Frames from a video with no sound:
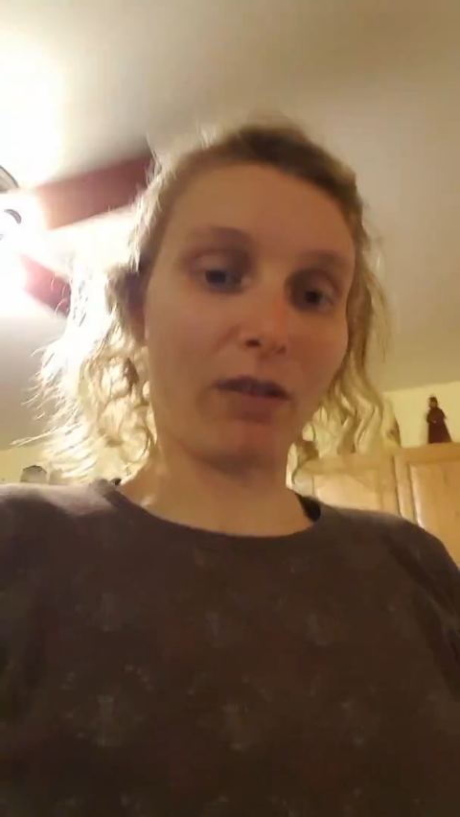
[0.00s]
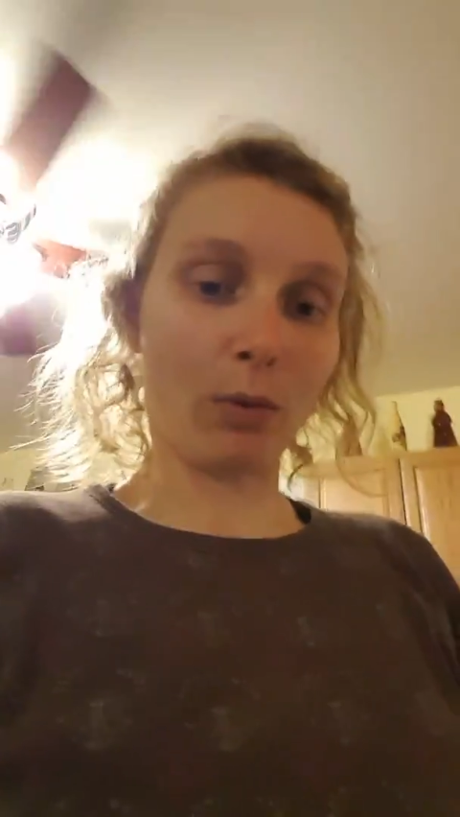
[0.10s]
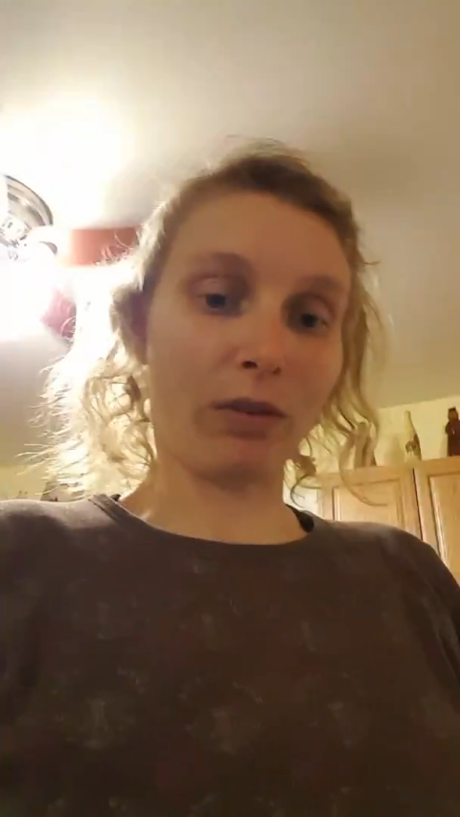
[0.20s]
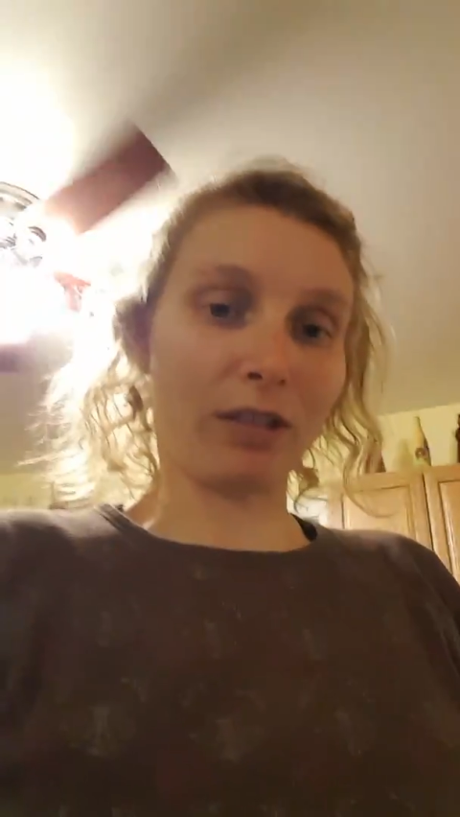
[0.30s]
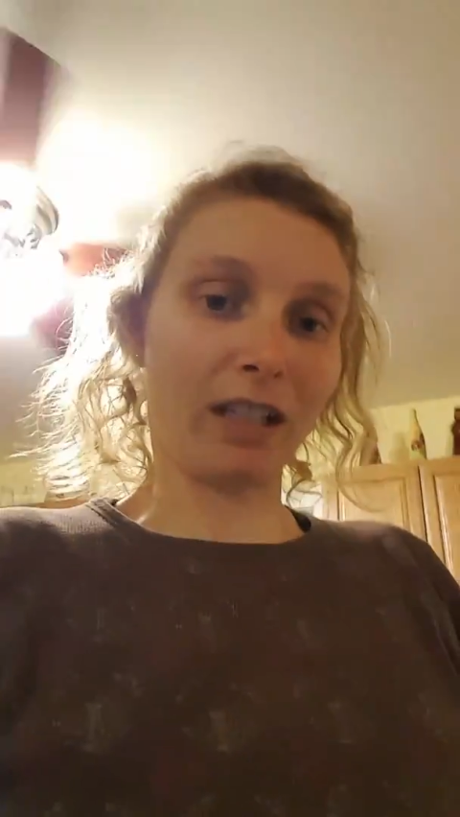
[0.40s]

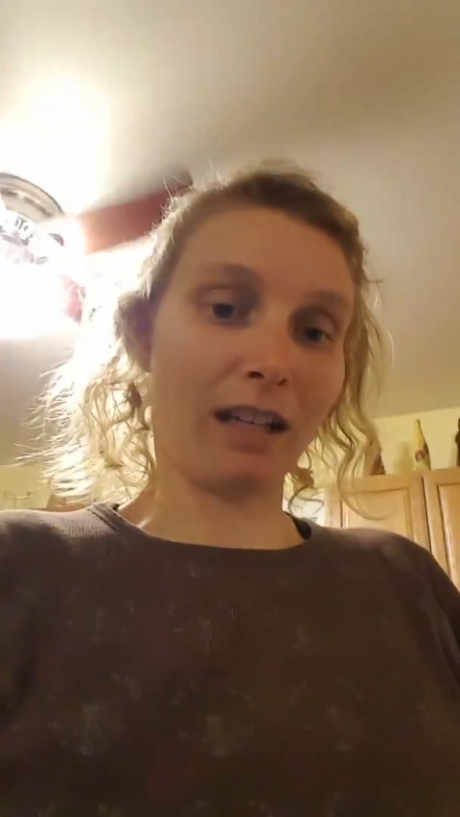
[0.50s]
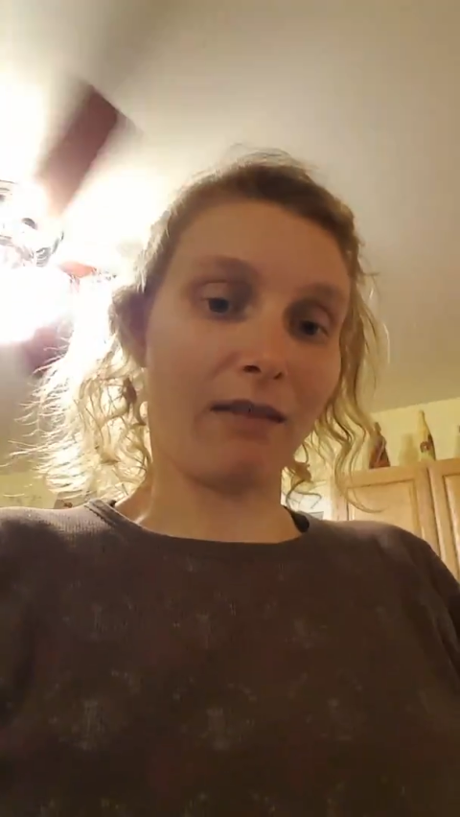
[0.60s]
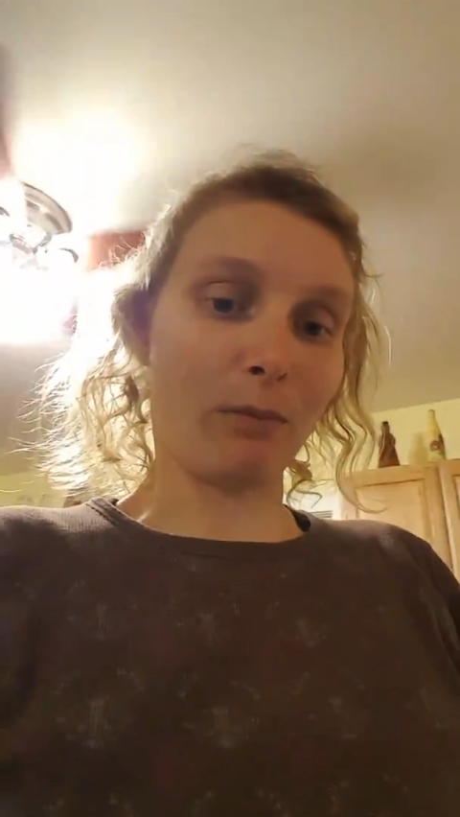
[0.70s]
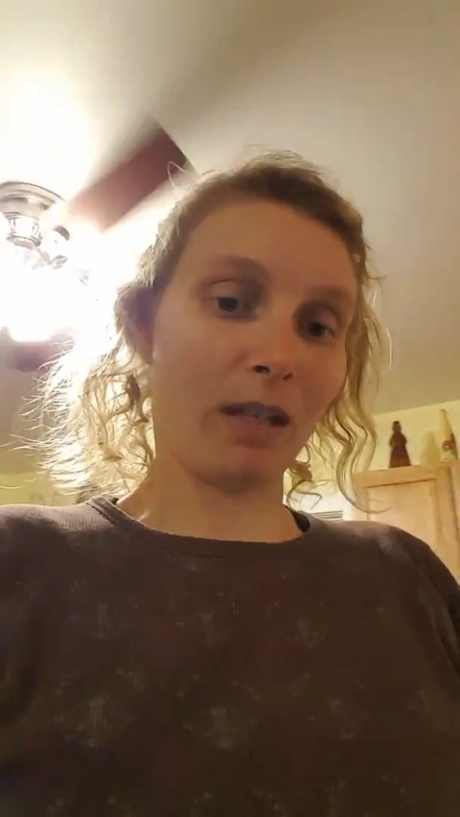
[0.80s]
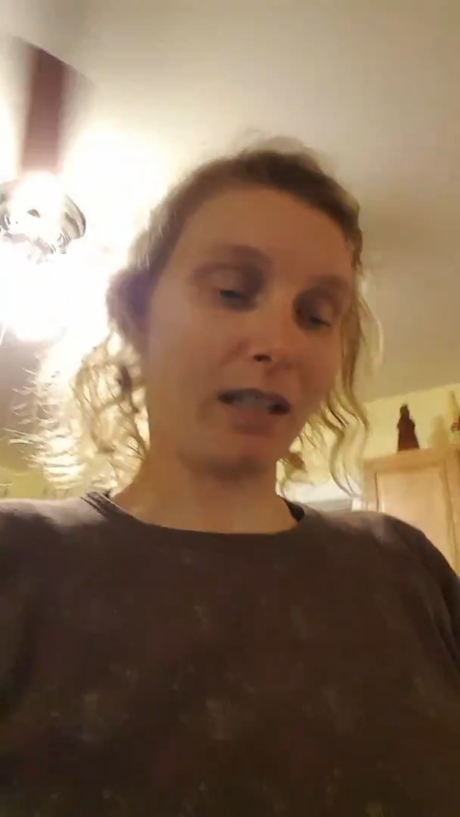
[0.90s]
Whole30, I
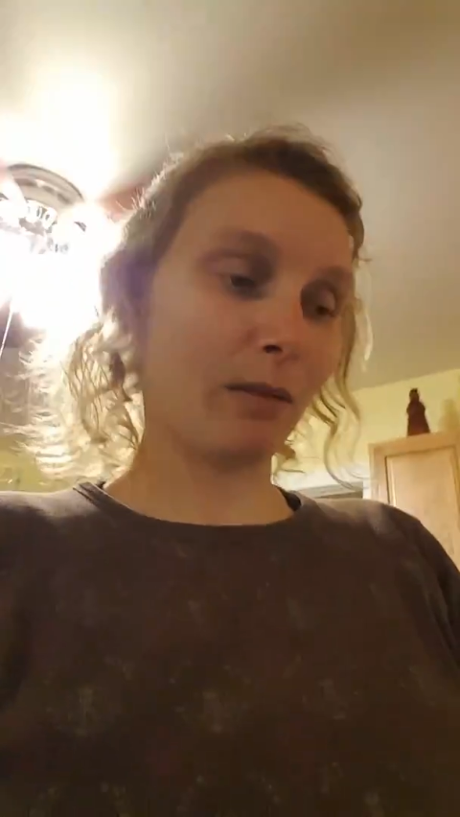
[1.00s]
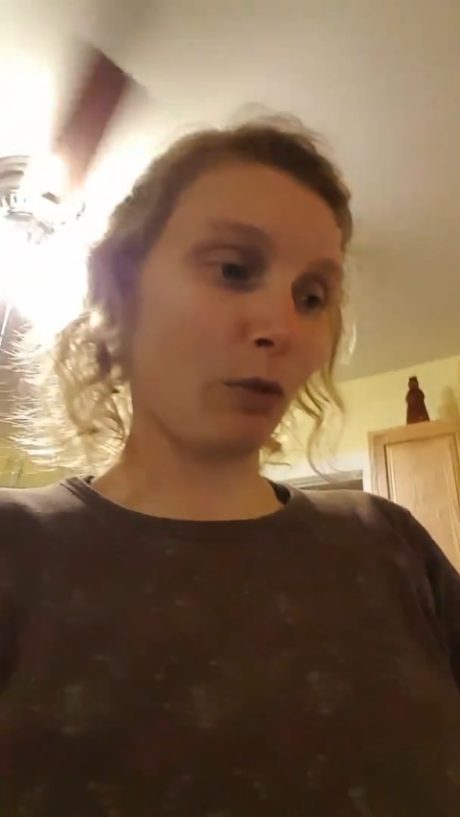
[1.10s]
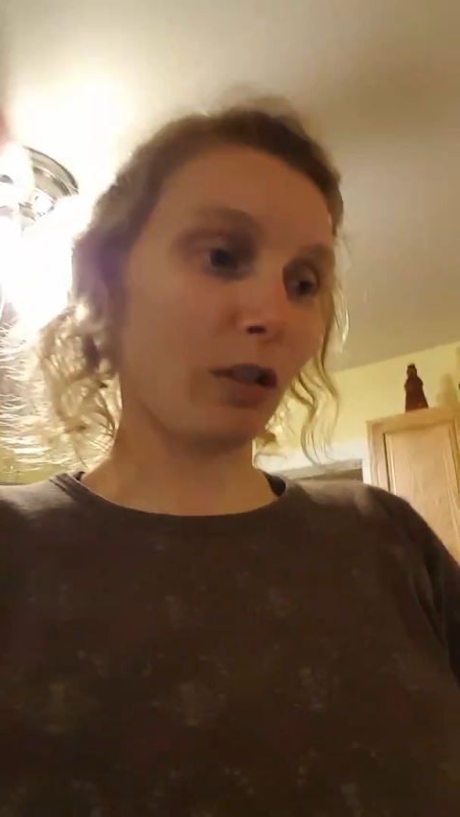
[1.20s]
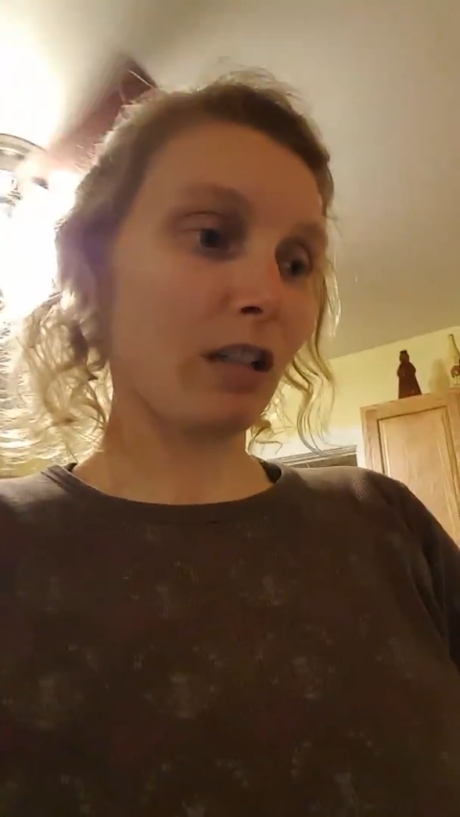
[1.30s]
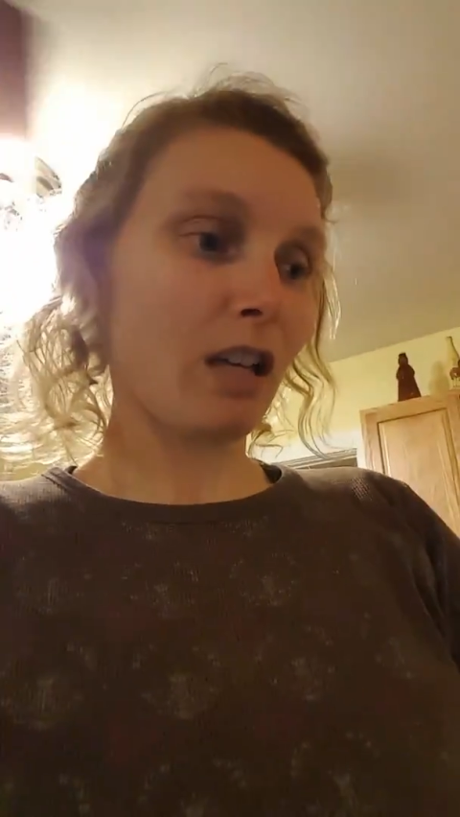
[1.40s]
haven't made
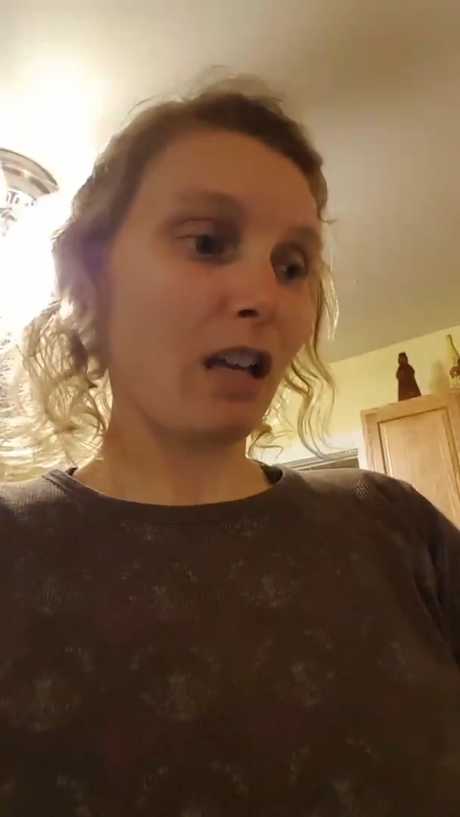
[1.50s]
anymore.